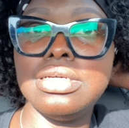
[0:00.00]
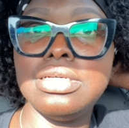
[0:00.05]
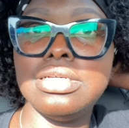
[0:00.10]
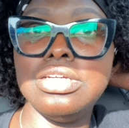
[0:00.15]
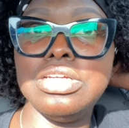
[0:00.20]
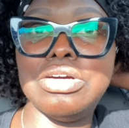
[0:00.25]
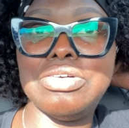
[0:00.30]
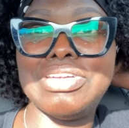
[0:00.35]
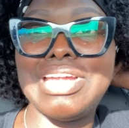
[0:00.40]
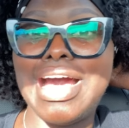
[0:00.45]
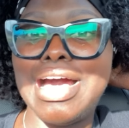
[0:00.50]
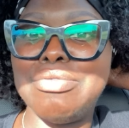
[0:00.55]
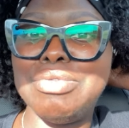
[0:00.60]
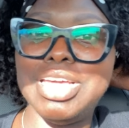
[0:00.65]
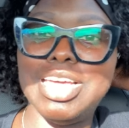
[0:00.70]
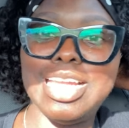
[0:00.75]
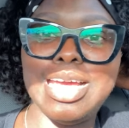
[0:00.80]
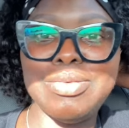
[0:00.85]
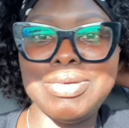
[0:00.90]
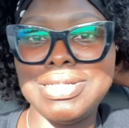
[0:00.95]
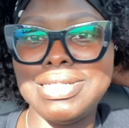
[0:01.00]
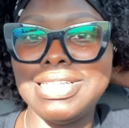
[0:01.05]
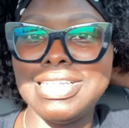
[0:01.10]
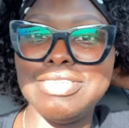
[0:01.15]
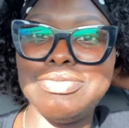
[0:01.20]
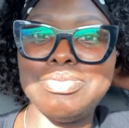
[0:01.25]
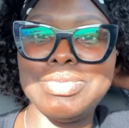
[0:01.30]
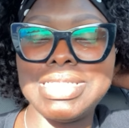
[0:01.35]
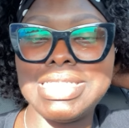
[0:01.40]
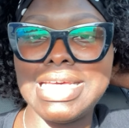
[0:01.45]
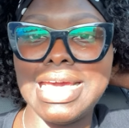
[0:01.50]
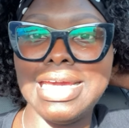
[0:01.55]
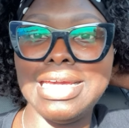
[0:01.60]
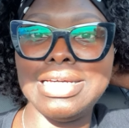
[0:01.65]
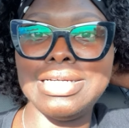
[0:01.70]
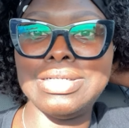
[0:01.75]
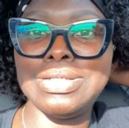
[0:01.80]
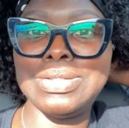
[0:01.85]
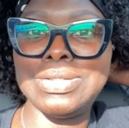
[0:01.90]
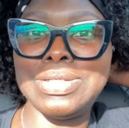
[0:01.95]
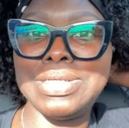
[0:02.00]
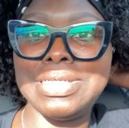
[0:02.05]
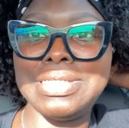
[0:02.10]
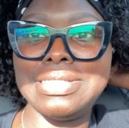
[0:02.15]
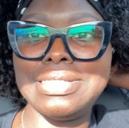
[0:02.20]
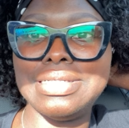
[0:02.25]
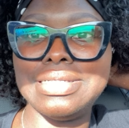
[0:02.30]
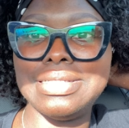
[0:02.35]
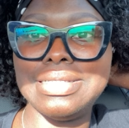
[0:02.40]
you know, not being able to lift Matea on